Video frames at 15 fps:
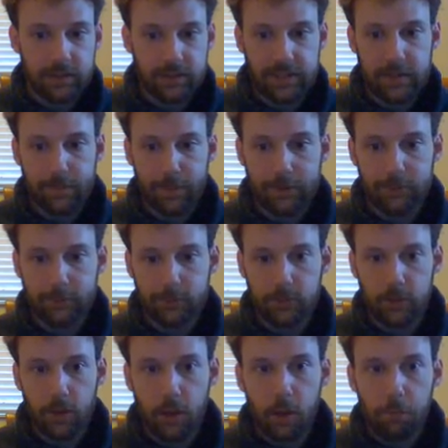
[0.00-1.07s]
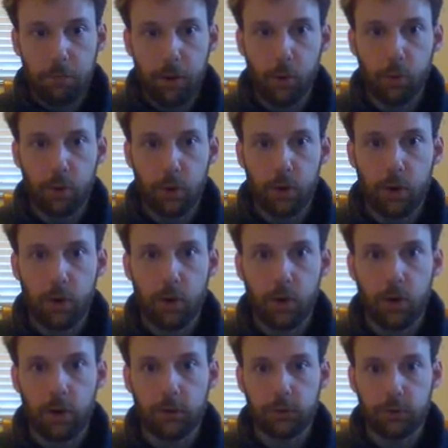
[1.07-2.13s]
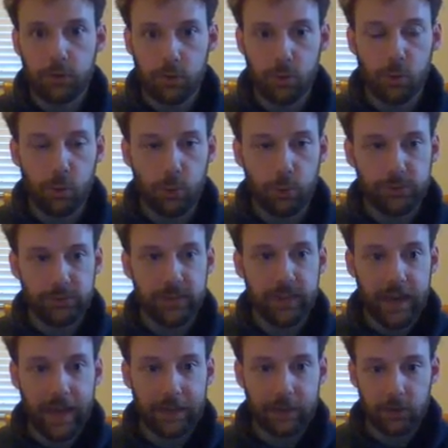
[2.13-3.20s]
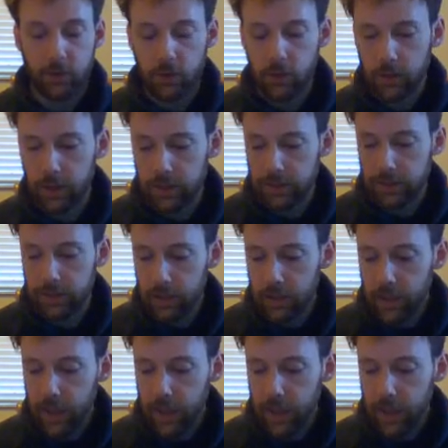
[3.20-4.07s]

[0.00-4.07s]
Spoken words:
deepest poker truths that I could,